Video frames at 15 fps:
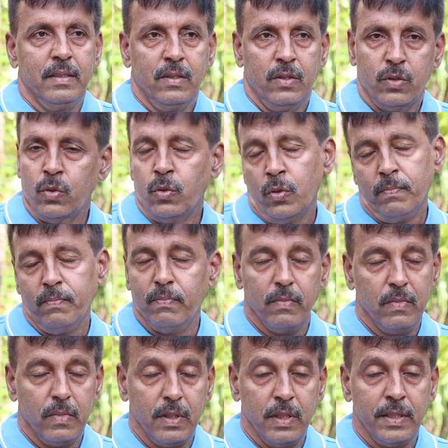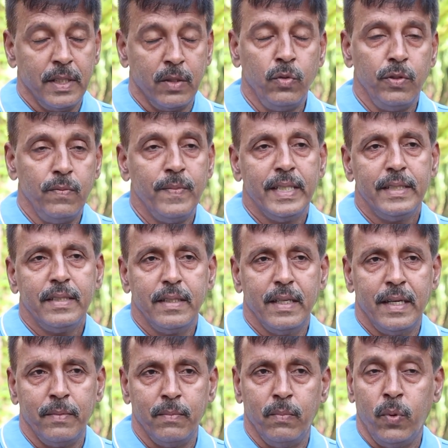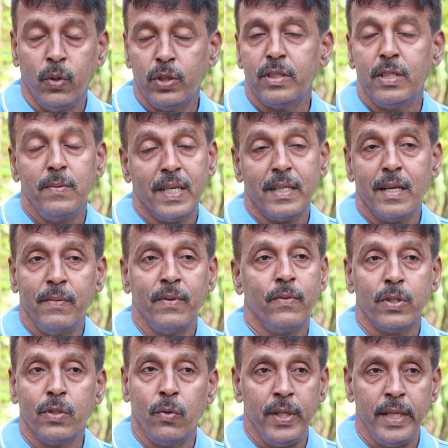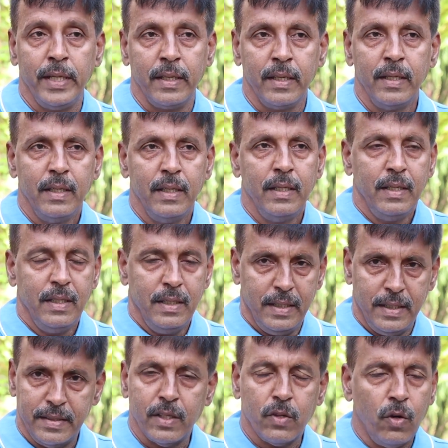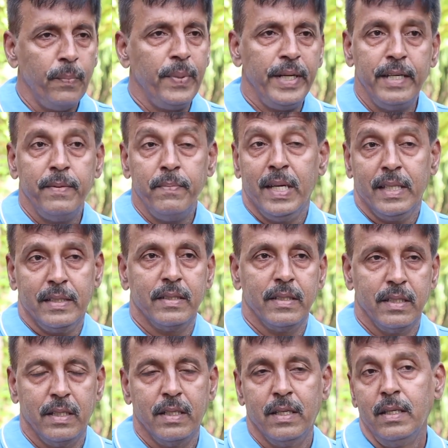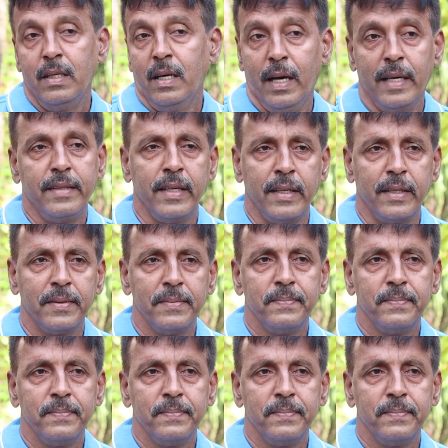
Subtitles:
So it's a good match, and both team are coming for the winning. It's a competitive match, I think.